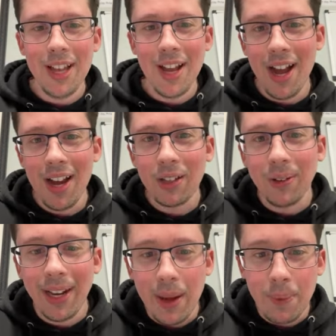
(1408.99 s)
Uh,
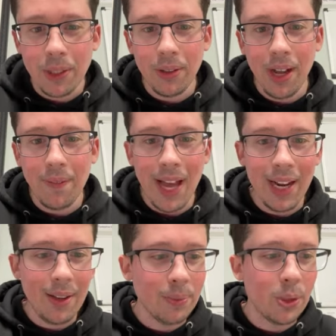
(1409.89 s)
great episode. I've
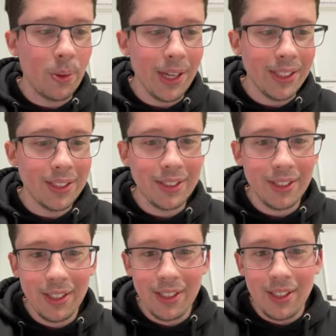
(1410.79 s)
had him twice
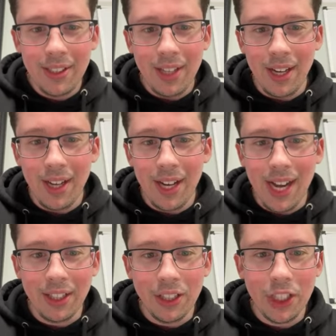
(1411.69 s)
uh,
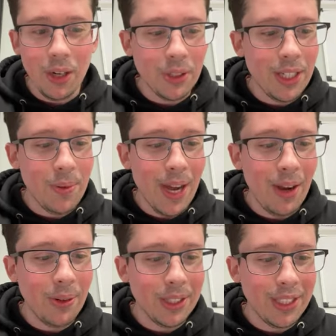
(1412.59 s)
on the show.
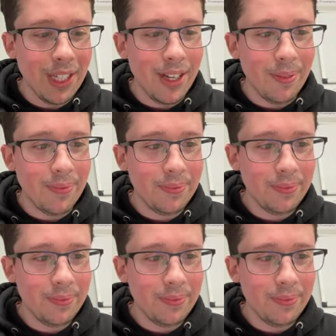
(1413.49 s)
TY, what's up?